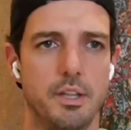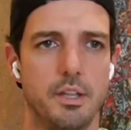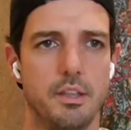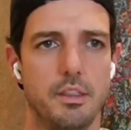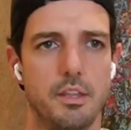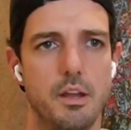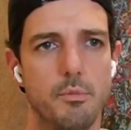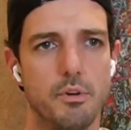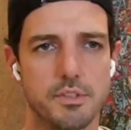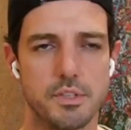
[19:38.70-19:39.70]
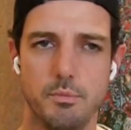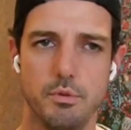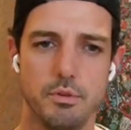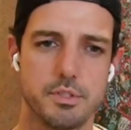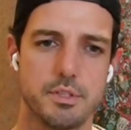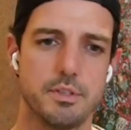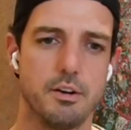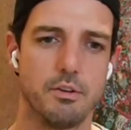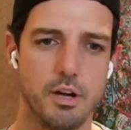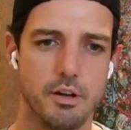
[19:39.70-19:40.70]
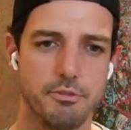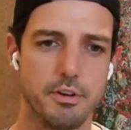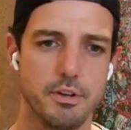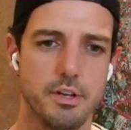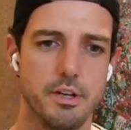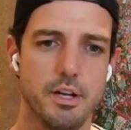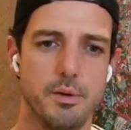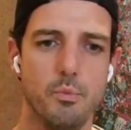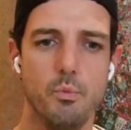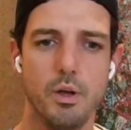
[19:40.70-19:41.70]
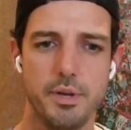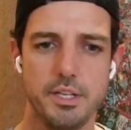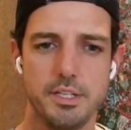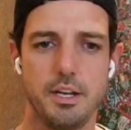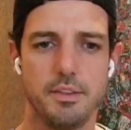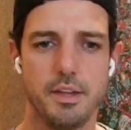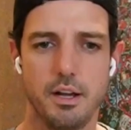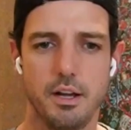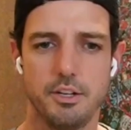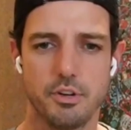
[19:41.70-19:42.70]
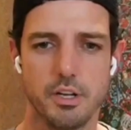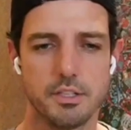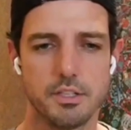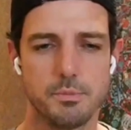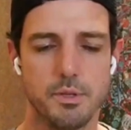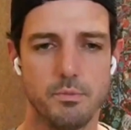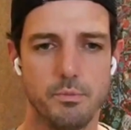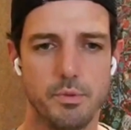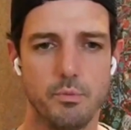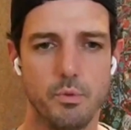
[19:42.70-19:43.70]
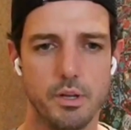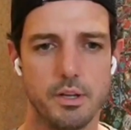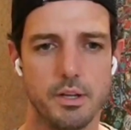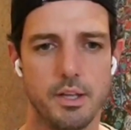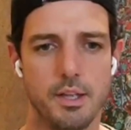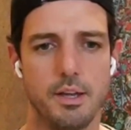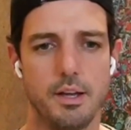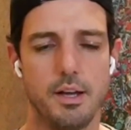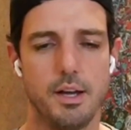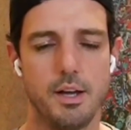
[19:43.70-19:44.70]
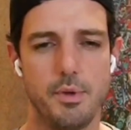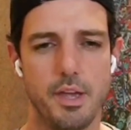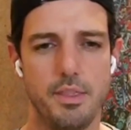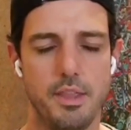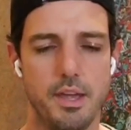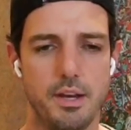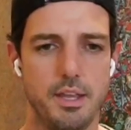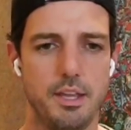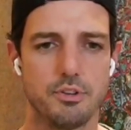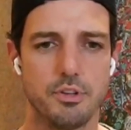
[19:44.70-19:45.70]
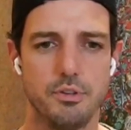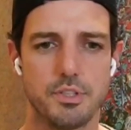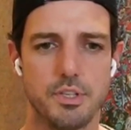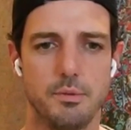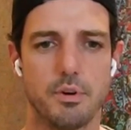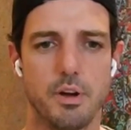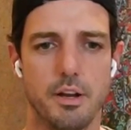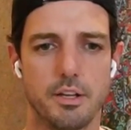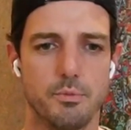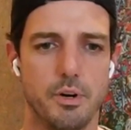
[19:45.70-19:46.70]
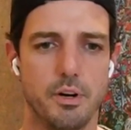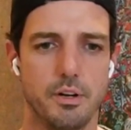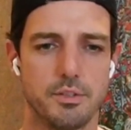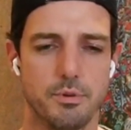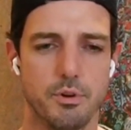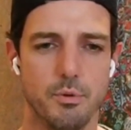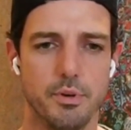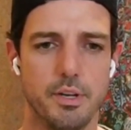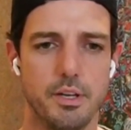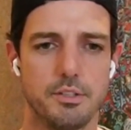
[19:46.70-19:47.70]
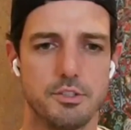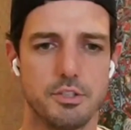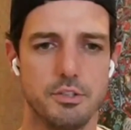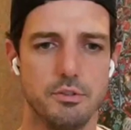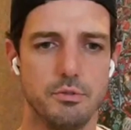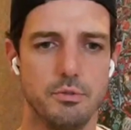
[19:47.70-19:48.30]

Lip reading: the number of symbols that are offered while maintaining that high trust has been one. and then introducing products where it's appropriate to